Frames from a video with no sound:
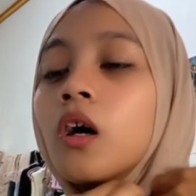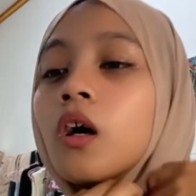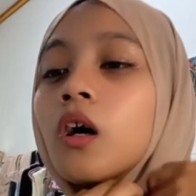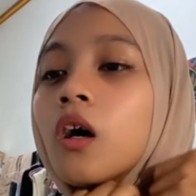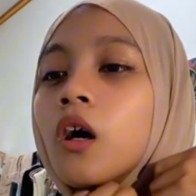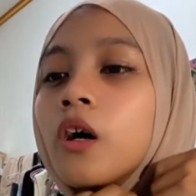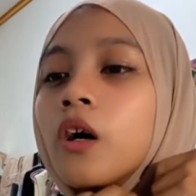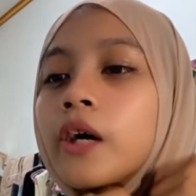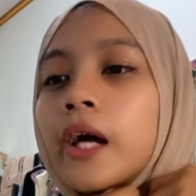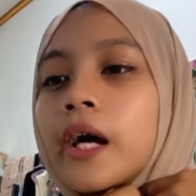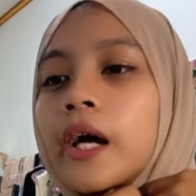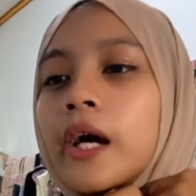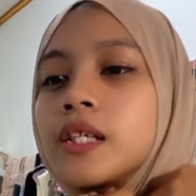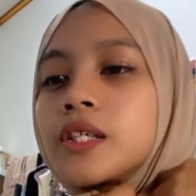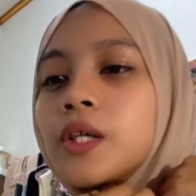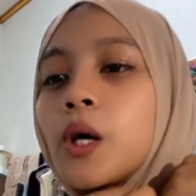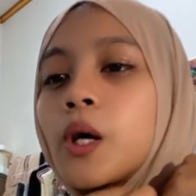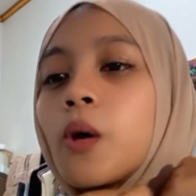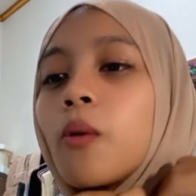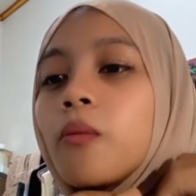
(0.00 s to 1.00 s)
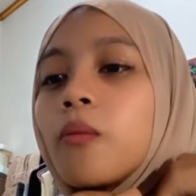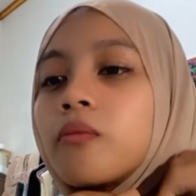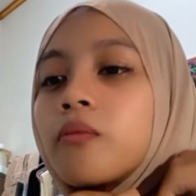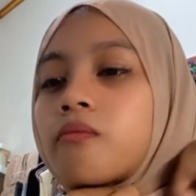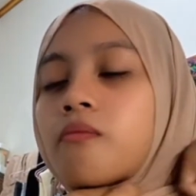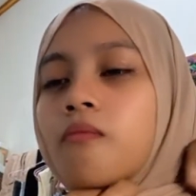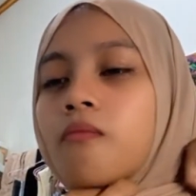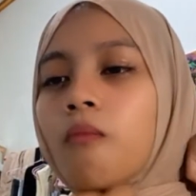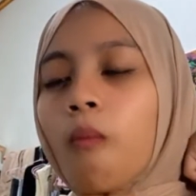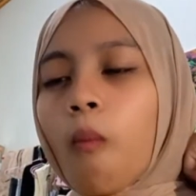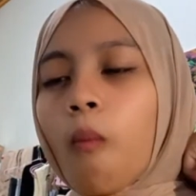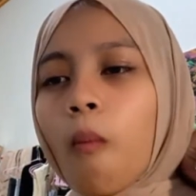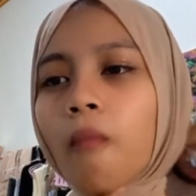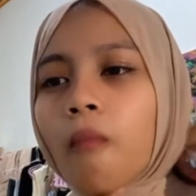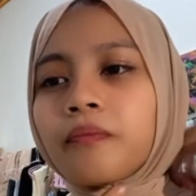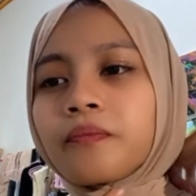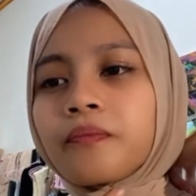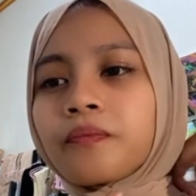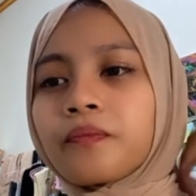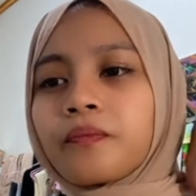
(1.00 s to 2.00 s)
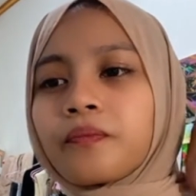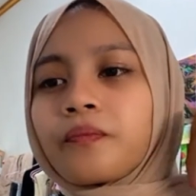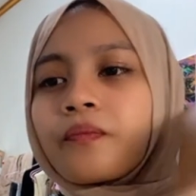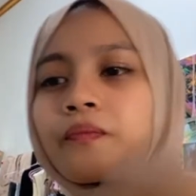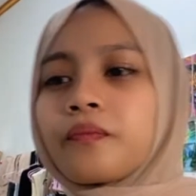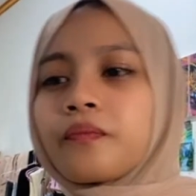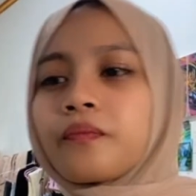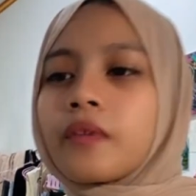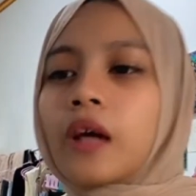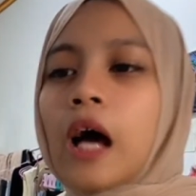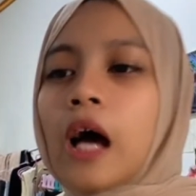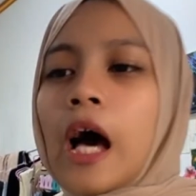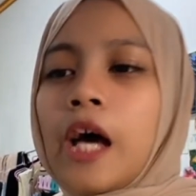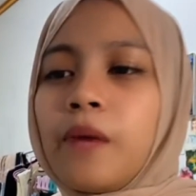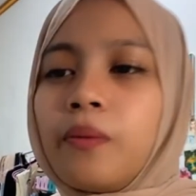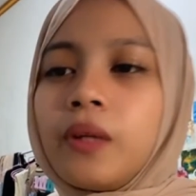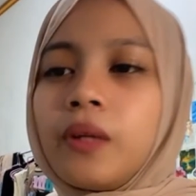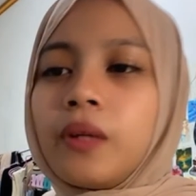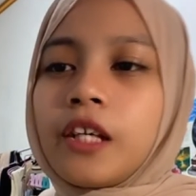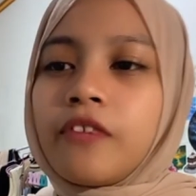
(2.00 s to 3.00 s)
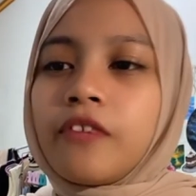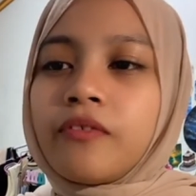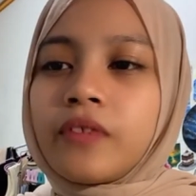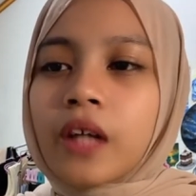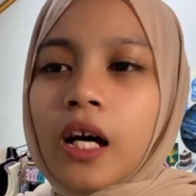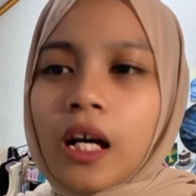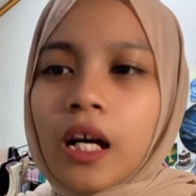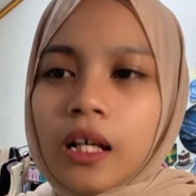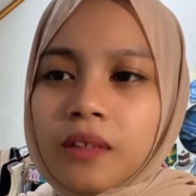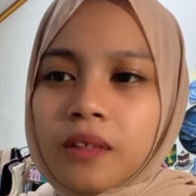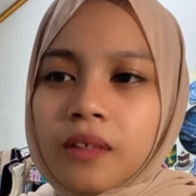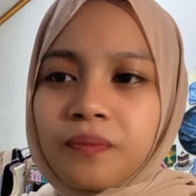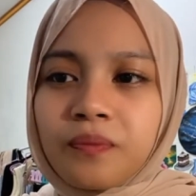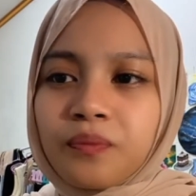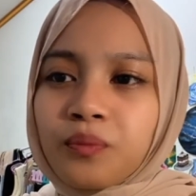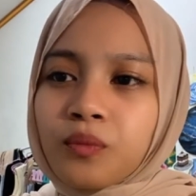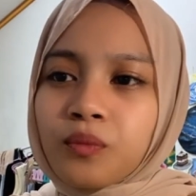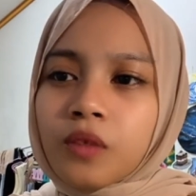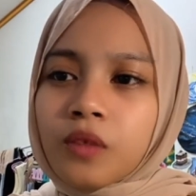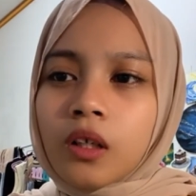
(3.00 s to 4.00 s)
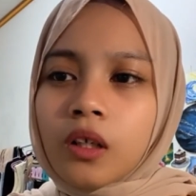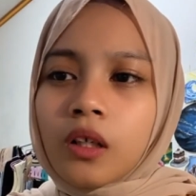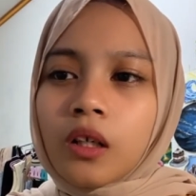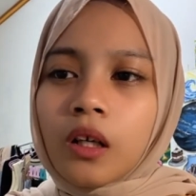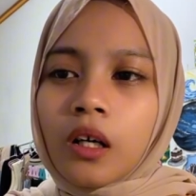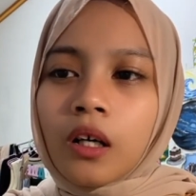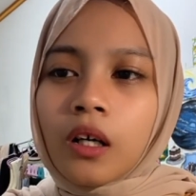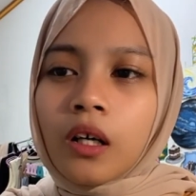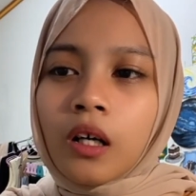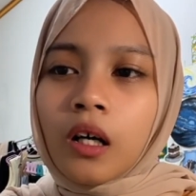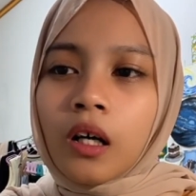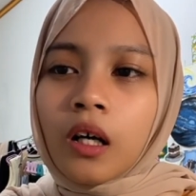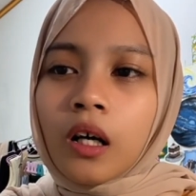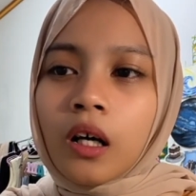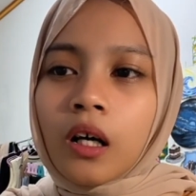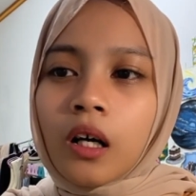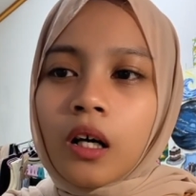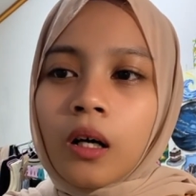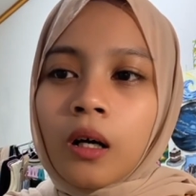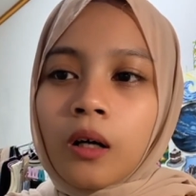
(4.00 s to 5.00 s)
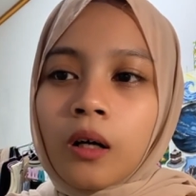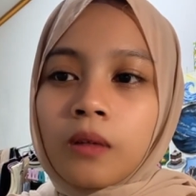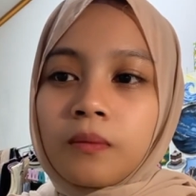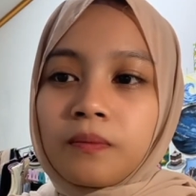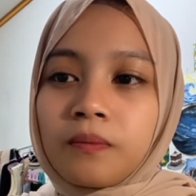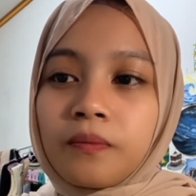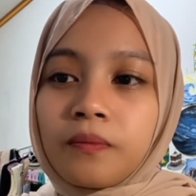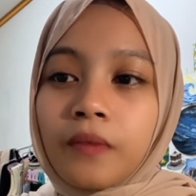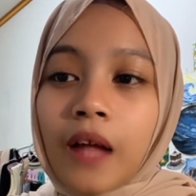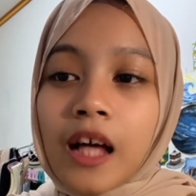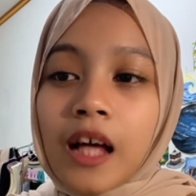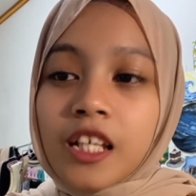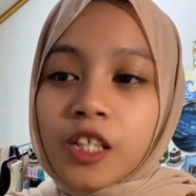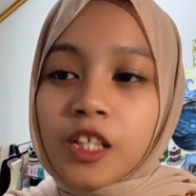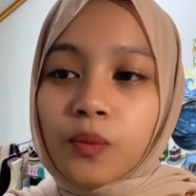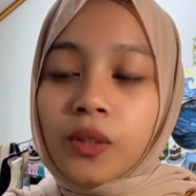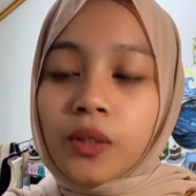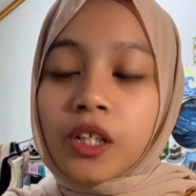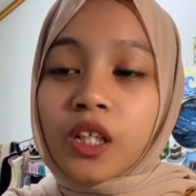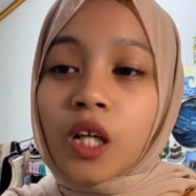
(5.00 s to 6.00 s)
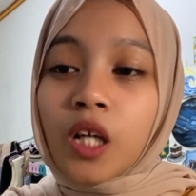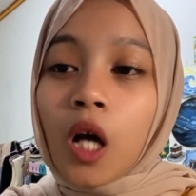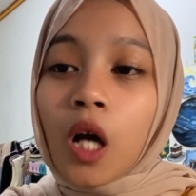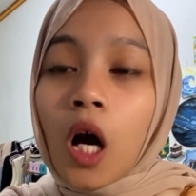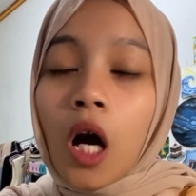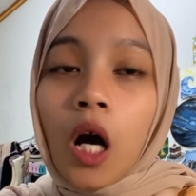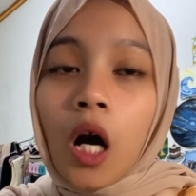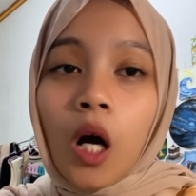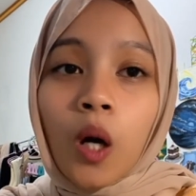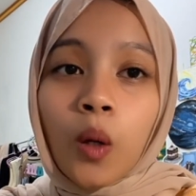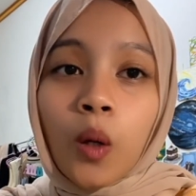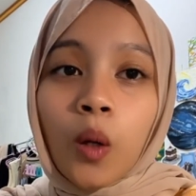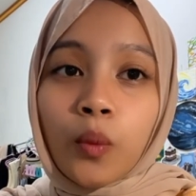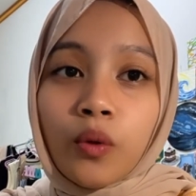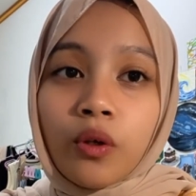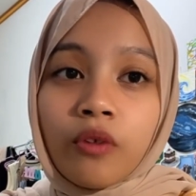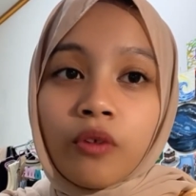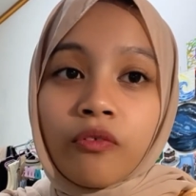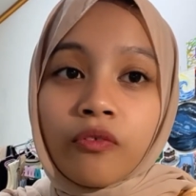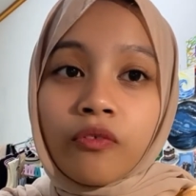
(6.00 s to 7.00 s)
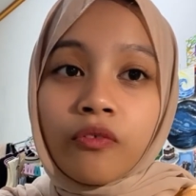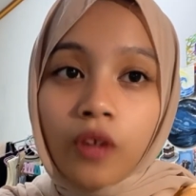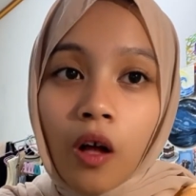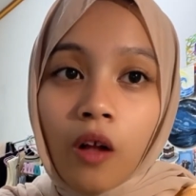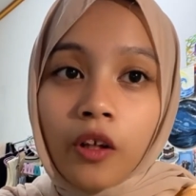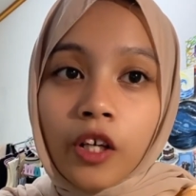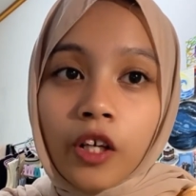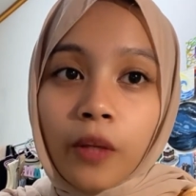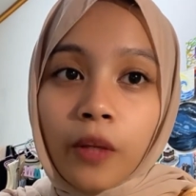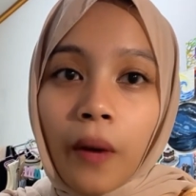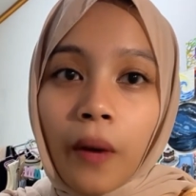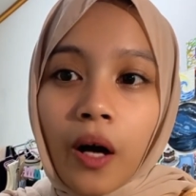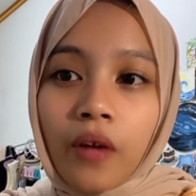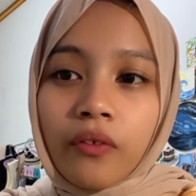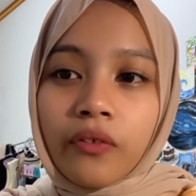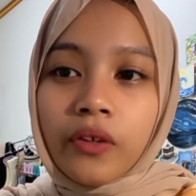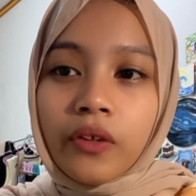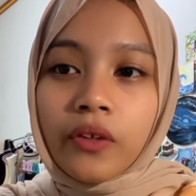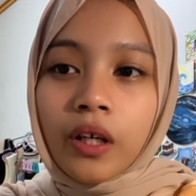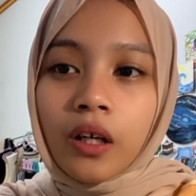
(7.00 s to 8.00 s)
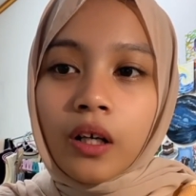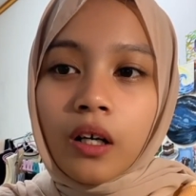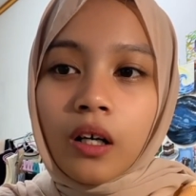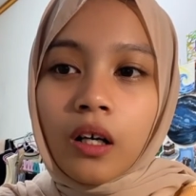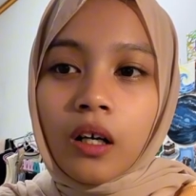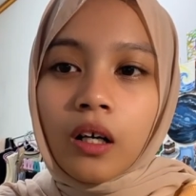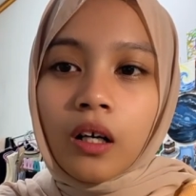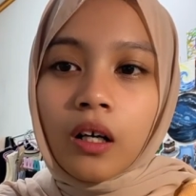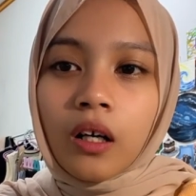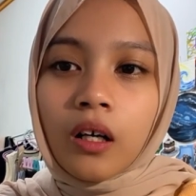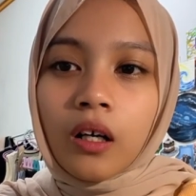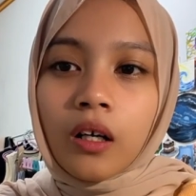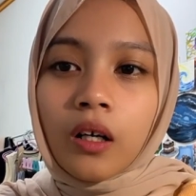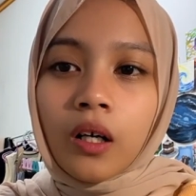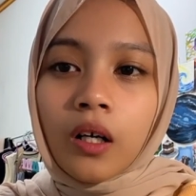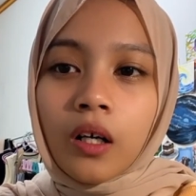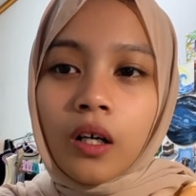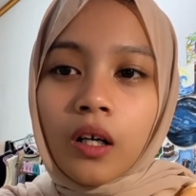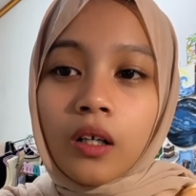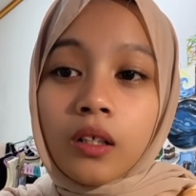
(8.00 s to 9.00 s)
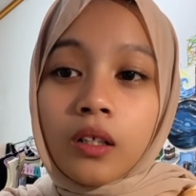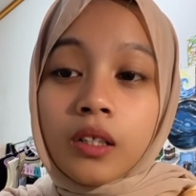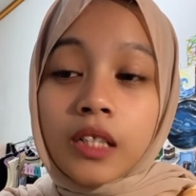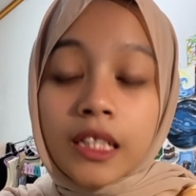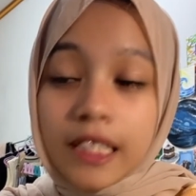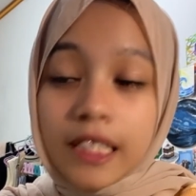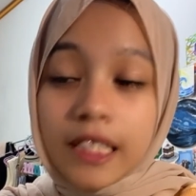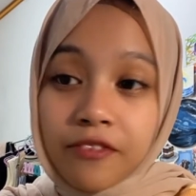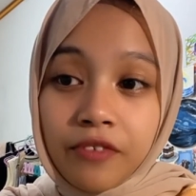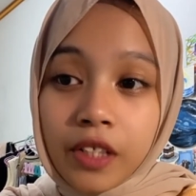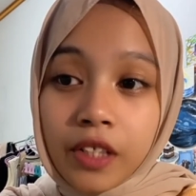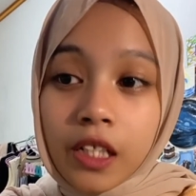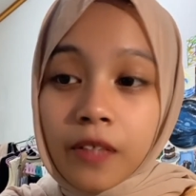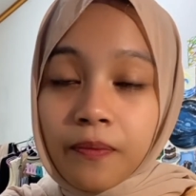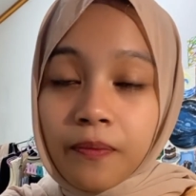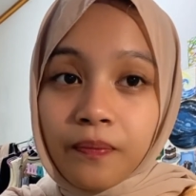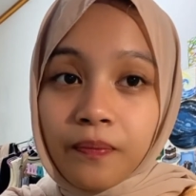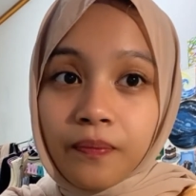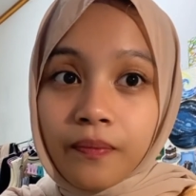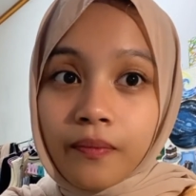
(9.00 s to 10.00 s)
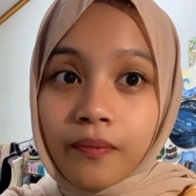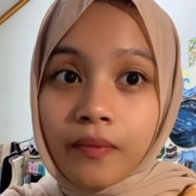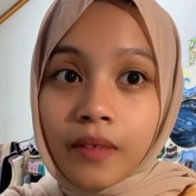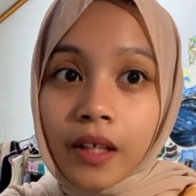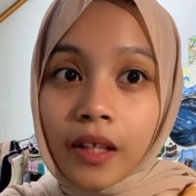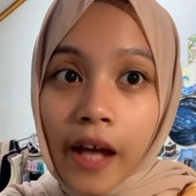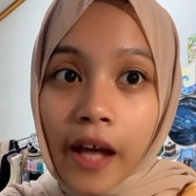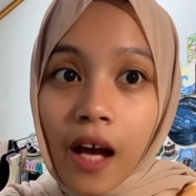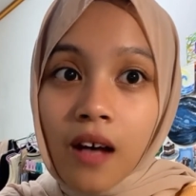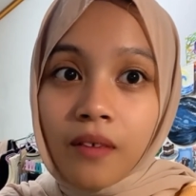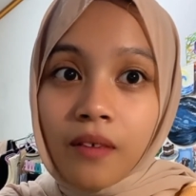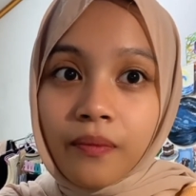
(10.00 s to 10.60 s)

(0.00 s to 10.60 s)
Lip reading: Okay, so I believe that last week we've talked about the CV, yeah,